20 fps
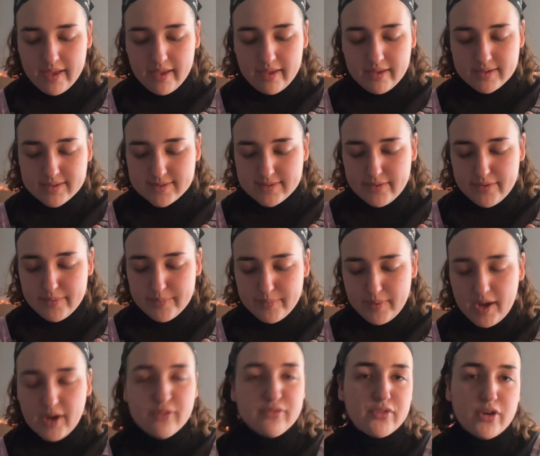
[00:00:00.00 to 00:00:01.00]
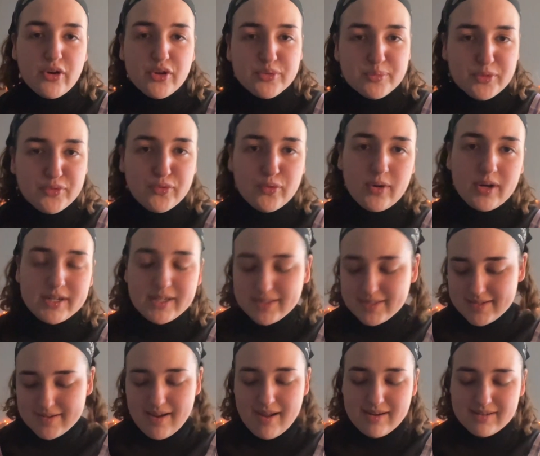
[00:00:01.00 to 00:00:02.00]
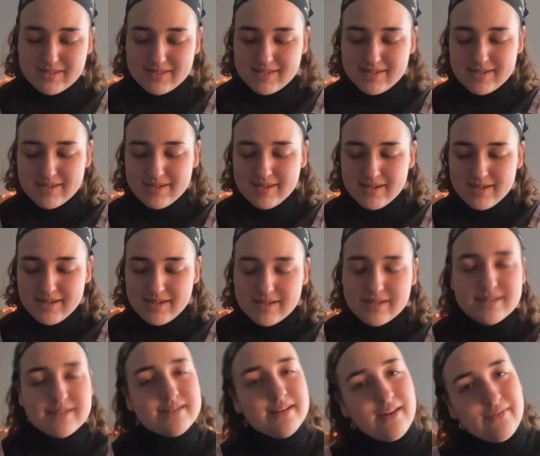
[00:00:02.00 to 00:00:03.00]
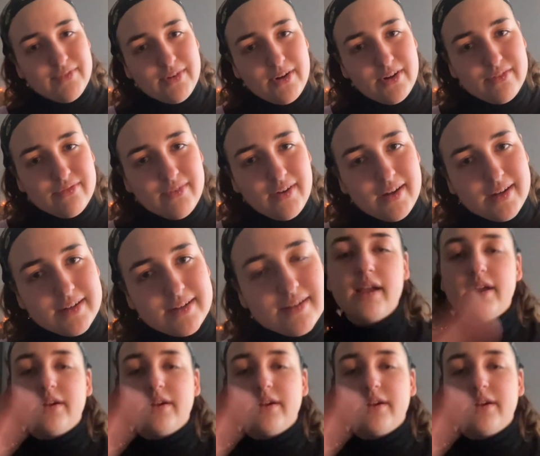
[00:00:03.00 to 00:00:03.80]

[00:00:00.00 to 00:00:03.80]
And I've fallen before and it's not very fun.